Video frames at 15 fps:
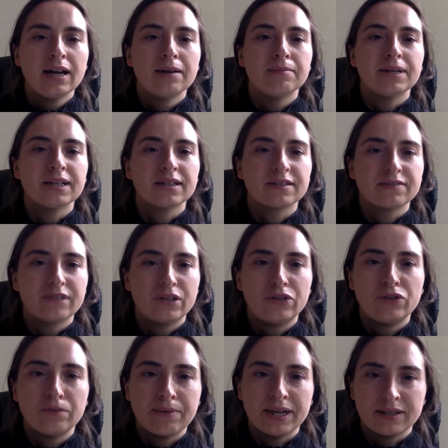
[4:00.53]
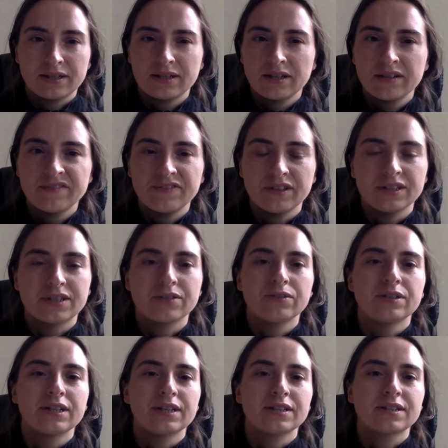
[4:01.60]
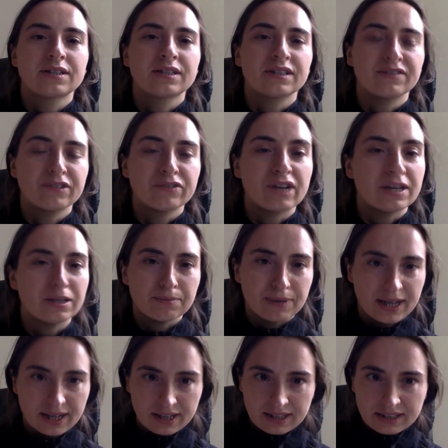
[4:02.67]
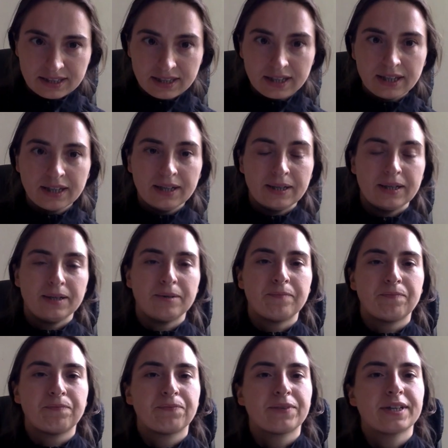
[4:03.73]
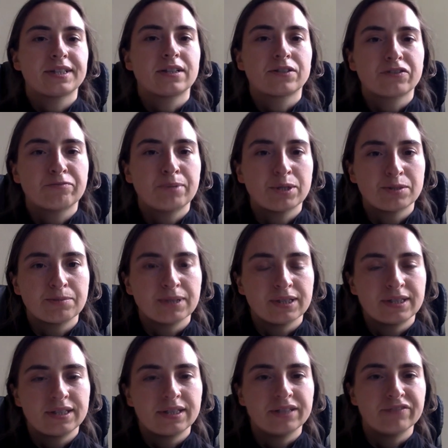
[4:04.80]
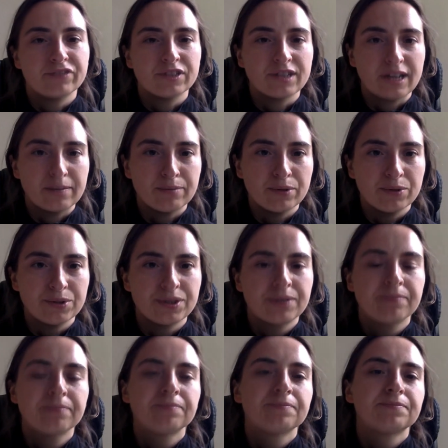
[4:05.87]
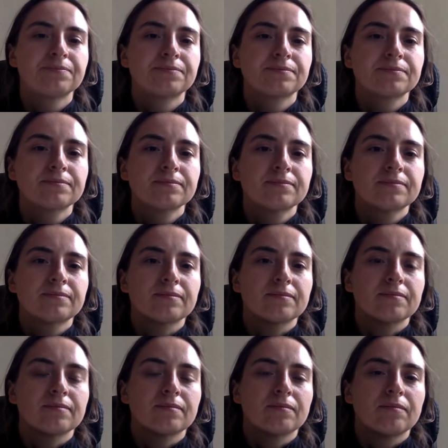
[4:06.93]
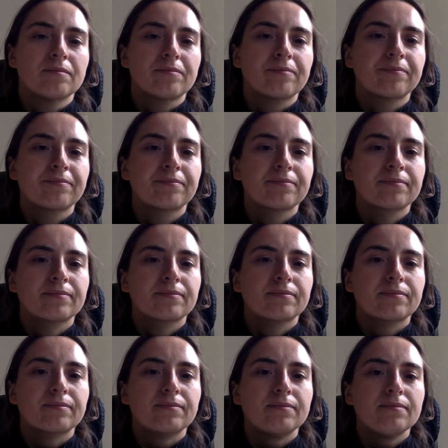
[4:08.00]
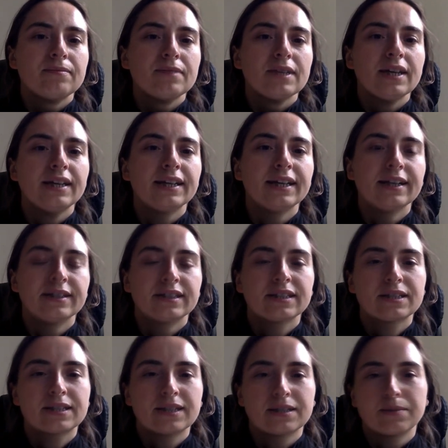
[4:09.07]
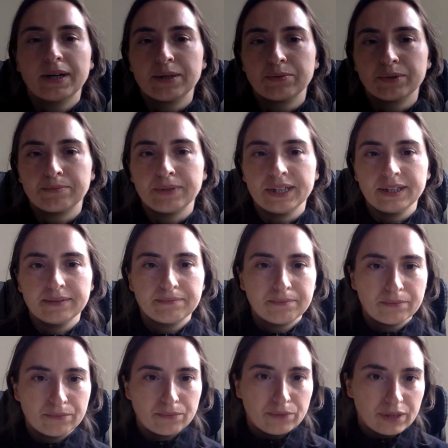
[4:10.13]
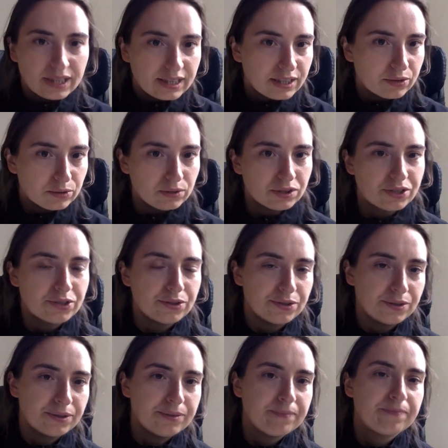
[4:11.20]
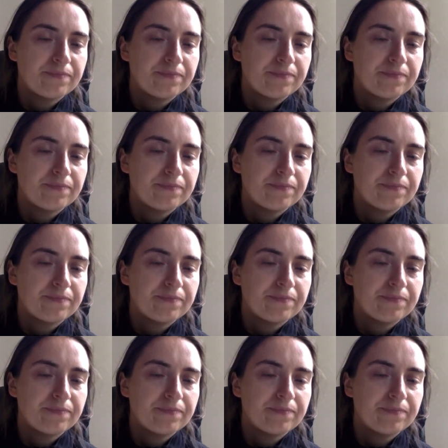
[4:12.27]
but it's very repetitive, and so if you write it by hand, there's lots of possibility for typos. Yeah, that's why it would be really cool to,